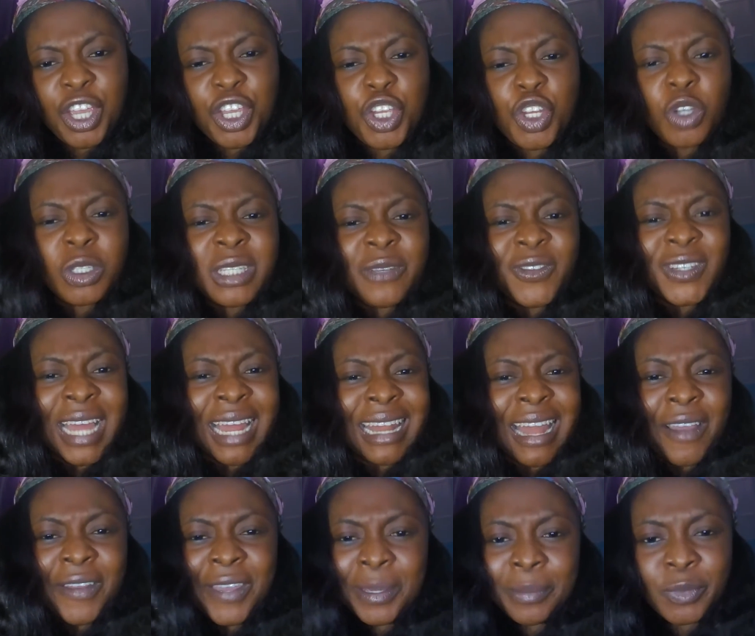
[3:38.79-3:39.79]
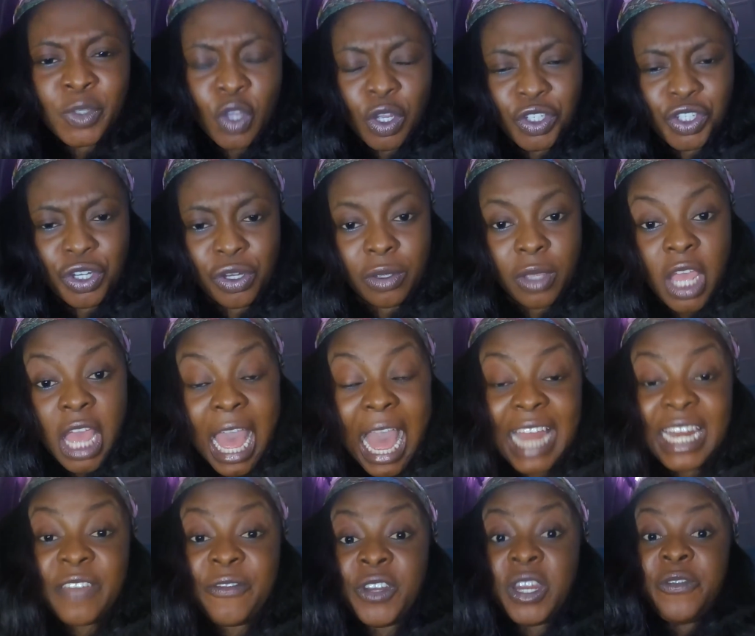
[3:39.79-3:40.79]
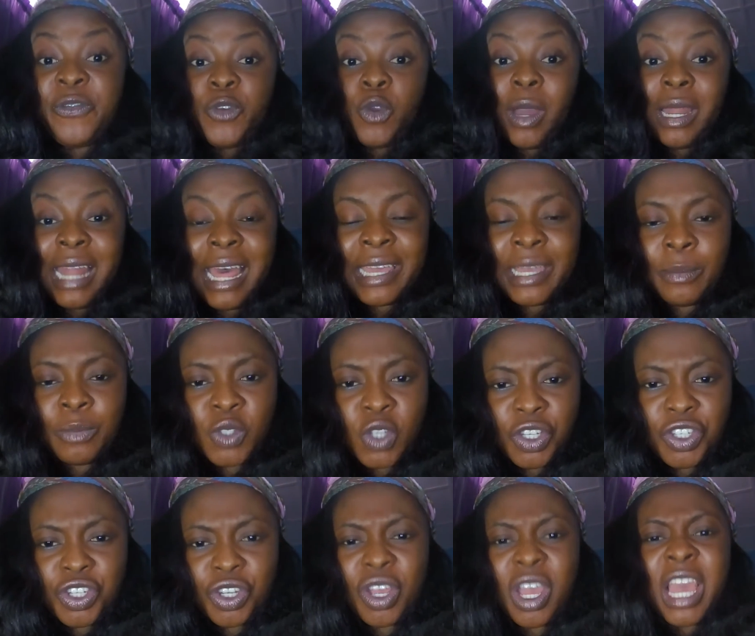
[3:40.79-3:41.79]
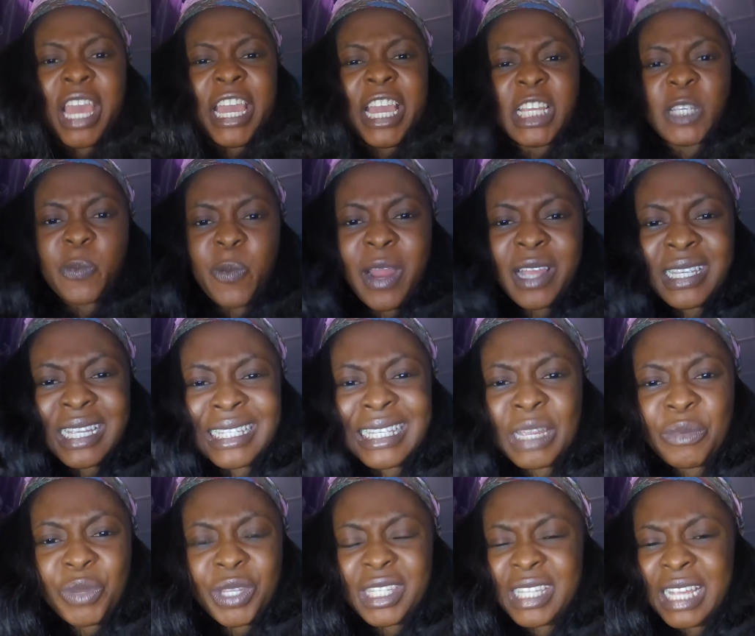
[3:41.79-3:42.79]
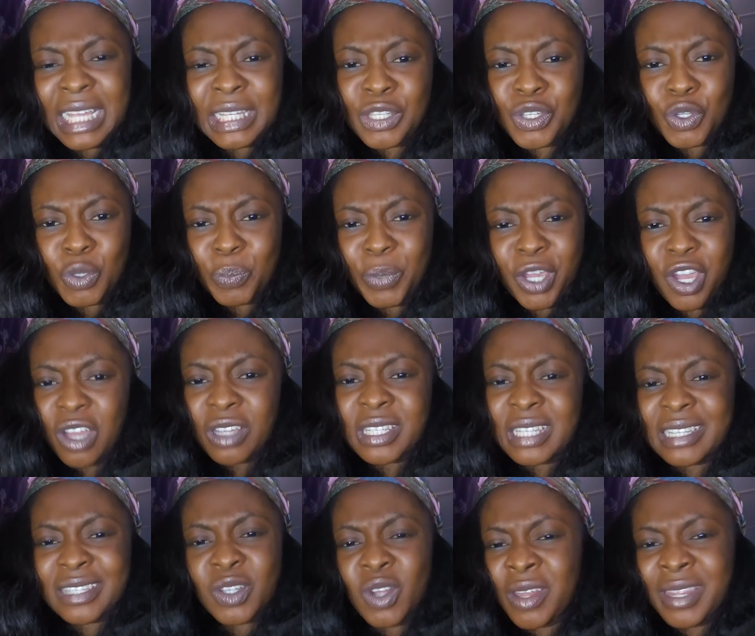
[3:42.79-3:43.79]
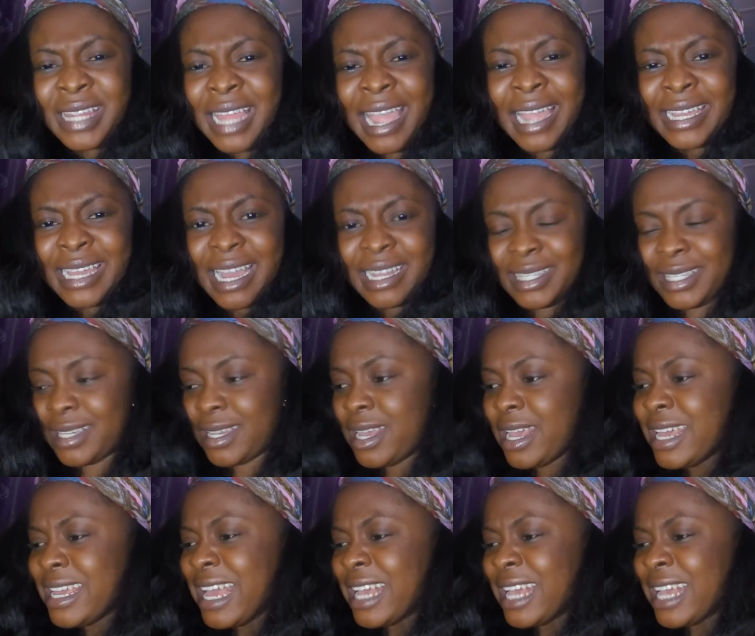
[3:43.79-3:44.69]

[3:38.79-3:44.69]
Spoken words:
You don't even allow him touch you. And even if you allow him touch you, his presence irritates you because he's not there yet.